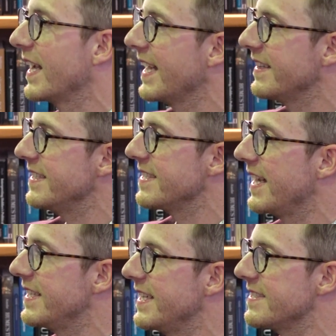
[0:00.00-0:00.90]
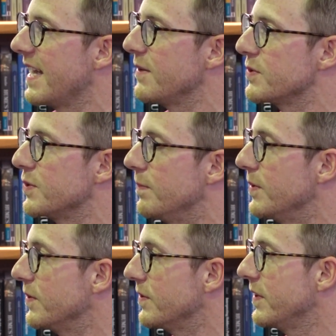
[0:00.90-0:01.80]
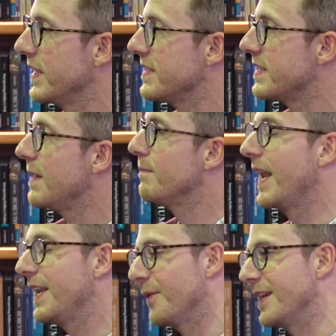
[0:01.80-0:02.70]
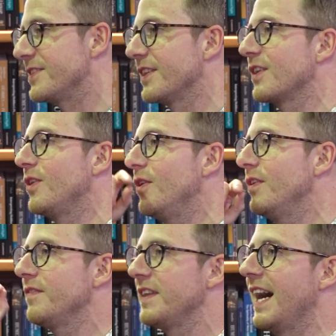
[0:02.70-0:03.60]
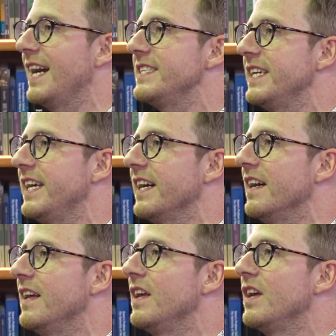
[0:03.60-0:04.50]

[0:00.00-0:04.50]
and get these ideas out to a broader audience. But anyway, so the core of the idea,